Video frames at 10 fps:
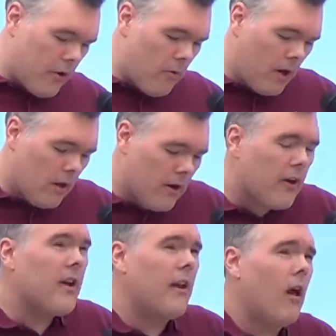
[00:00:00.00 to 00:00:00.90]
Tony
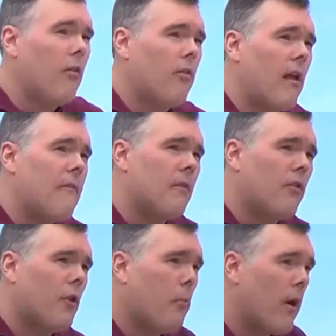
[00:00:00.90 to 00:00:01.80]
Clark, and all the staff at
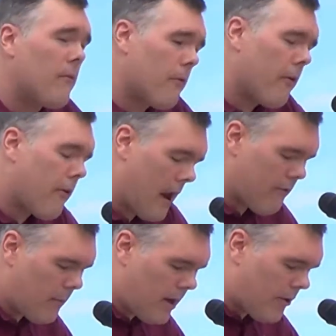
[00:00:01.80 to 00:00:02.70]
Cedar Point for
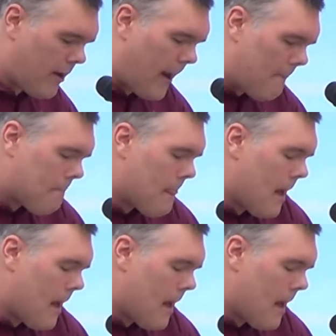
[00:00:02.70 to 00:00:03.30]
having me here today.